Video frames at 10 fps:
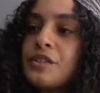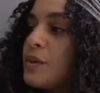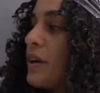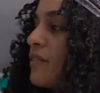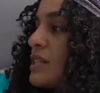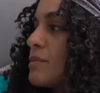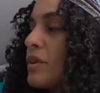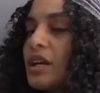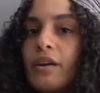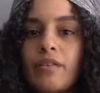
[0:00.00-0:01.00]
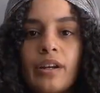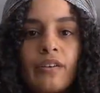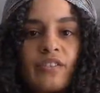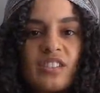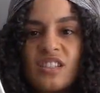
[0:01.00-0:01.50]
sweater vest I'm gonna get rid
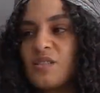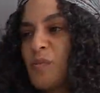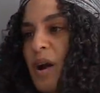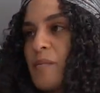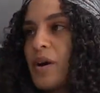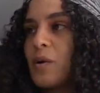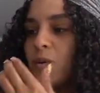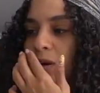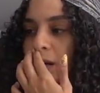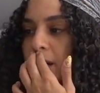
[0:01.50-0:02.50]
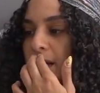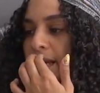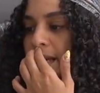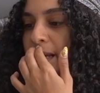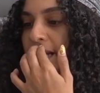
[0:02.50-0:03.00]
of is this Primark one.
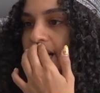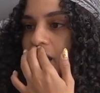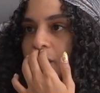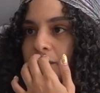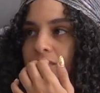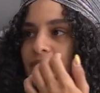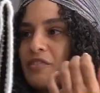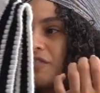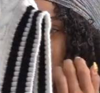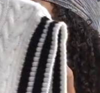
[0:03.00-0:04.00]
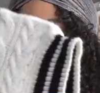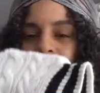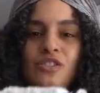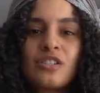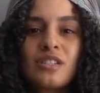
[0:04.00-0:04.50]
Um, the fit of it
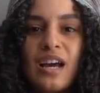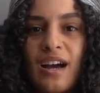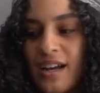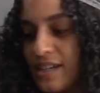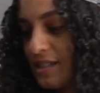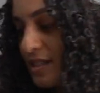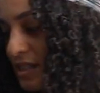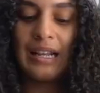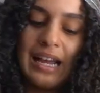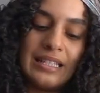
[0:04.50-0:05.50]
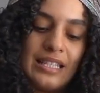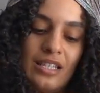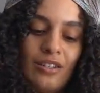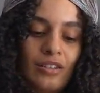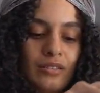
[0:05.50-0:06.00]
is just not as
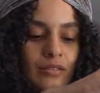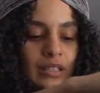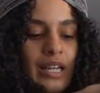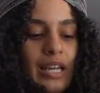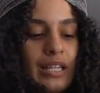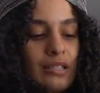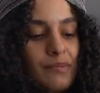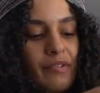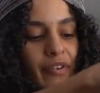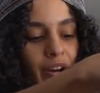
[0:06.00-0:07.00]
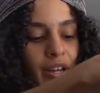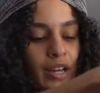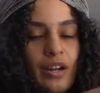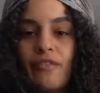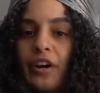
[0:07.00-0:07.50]
ideal. Like it hits me very
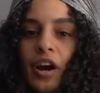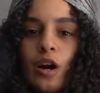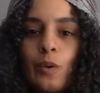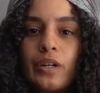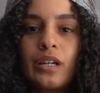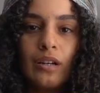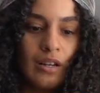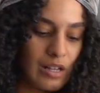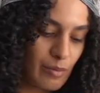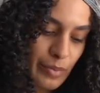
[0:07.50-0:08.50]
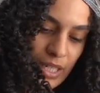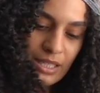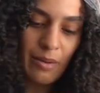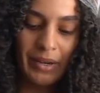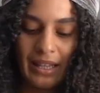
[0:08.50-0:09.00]
at a very awkward place on my